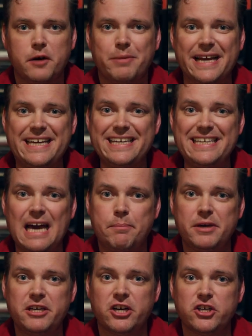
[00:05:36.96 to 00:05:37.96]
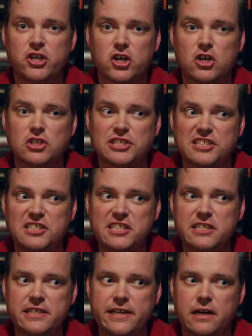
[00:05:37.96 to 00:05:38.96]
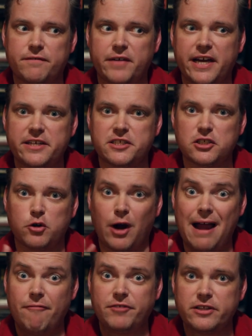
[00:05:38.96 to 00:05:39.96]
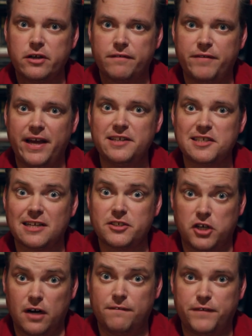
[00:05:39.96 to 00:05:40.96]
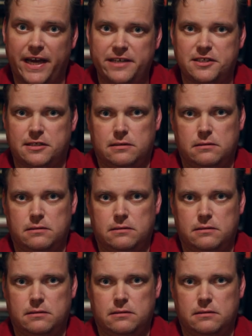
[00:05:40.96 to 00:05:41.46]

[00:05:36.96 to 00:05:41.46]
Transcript: by kidnapping young girls and stealing their face and grafting their face onto her face.